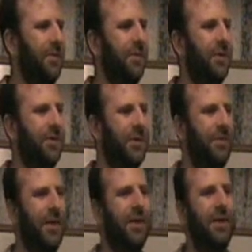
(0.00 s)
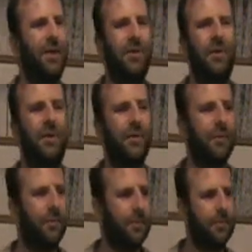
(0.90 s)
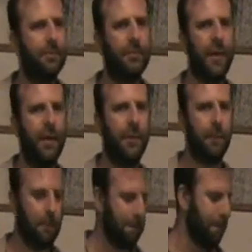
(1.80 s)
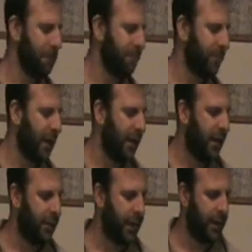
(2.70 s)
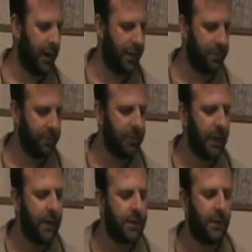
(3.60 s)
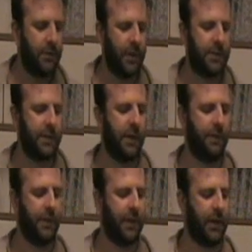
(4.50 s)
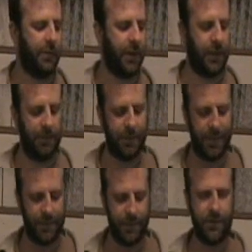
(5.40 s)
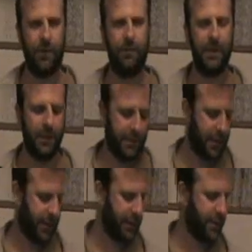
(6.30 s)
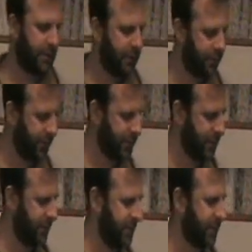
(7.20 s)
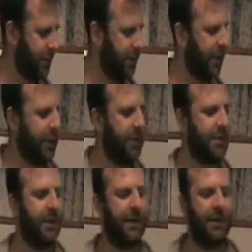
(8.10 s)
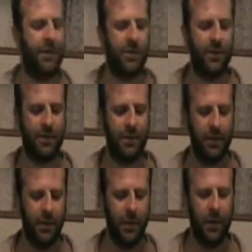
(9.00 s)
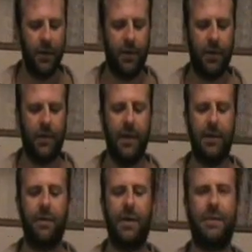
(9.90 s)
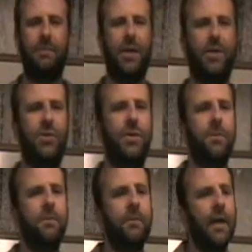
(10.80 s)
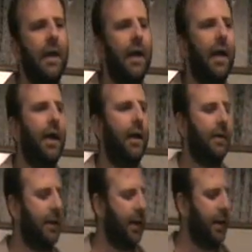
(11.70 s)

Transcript: if you want to try reading it on your own. Okay? All right. So we're going to start off and talk about a couple things that show up in this text. First is what's called an Irish plain ancient, or indirect speech. And